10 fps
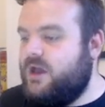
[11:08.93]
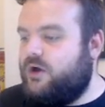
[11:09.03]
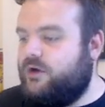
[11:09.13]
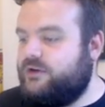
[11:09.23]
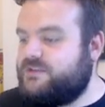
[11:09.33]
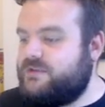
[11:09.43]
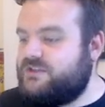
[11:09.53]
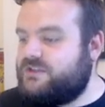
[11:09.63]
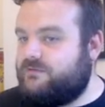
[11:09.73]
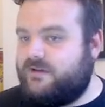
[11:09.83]

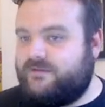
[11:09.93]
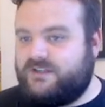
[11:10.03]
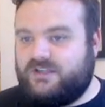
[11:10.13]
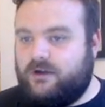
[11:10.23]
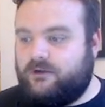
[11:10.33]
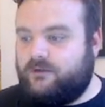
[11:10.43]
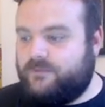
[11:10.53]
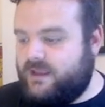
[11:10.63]
Husbands of River Song